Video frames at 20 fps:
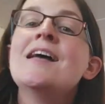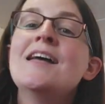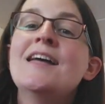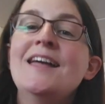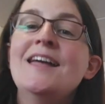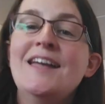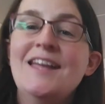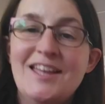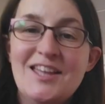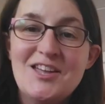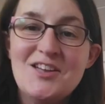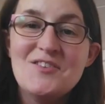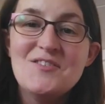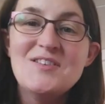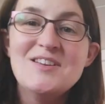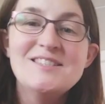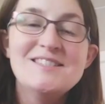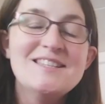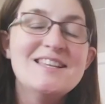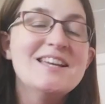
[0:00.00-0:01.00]

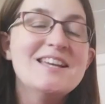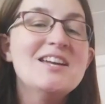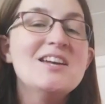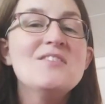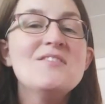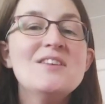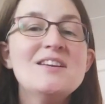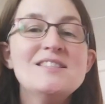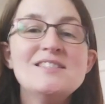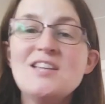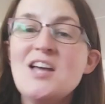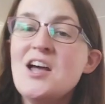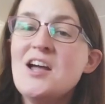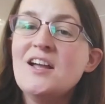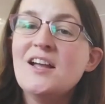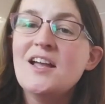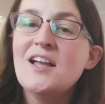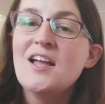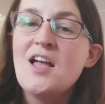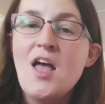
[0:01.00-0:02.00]
Hickory Dickory
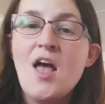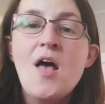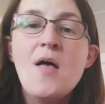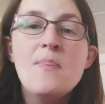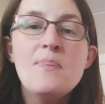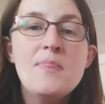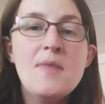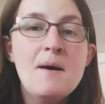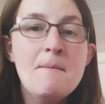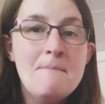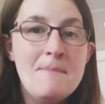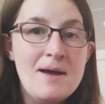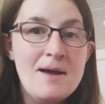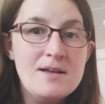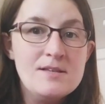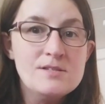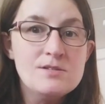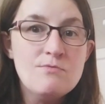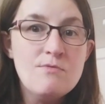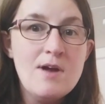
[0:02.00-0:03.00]
Dock, the
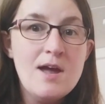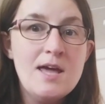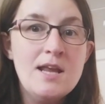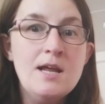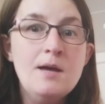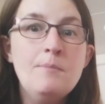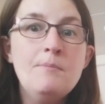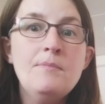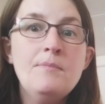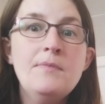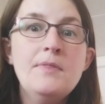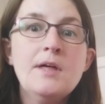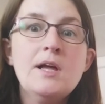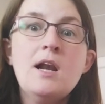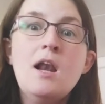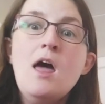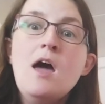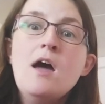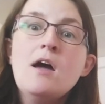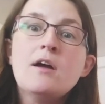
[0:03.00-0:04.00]
mouse ran up the
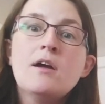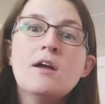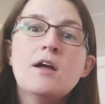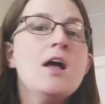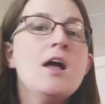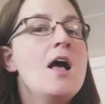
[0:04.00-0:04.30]
clock.